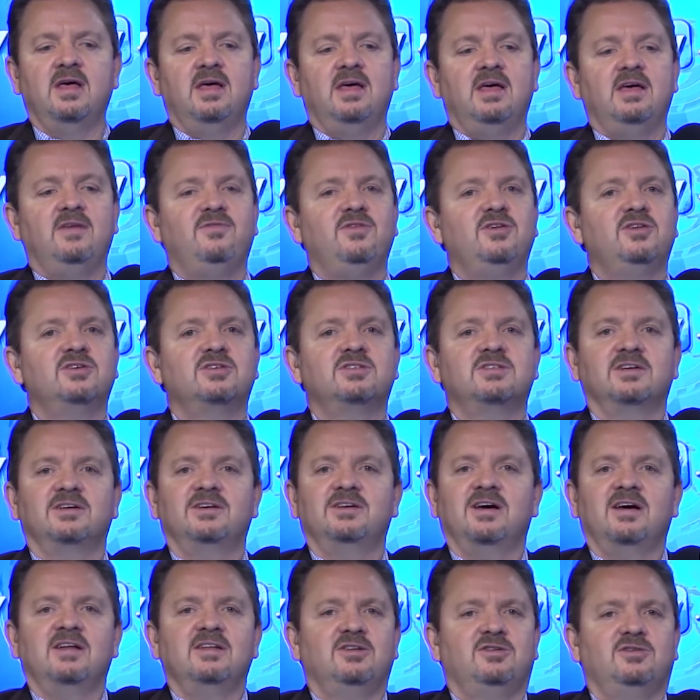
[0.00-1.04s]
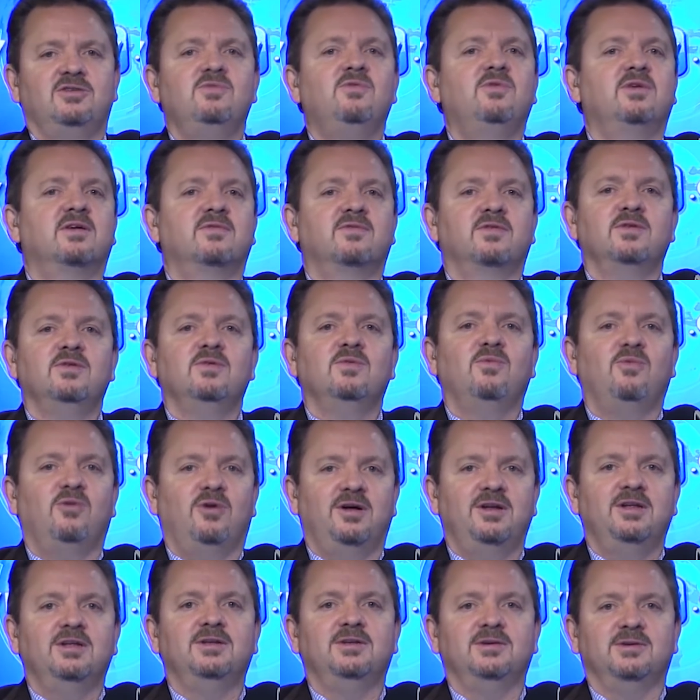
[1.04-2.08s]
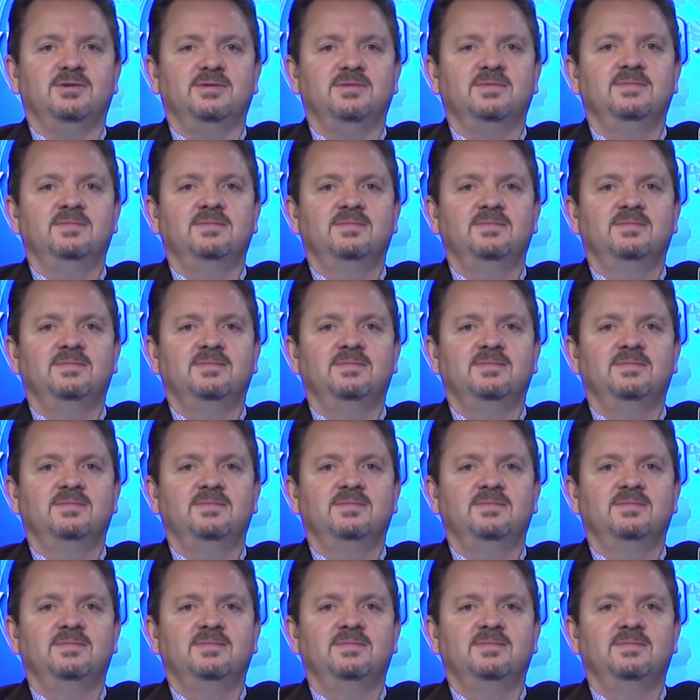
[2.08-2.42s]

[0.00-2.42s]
If you just said, God, do whatever you want to do,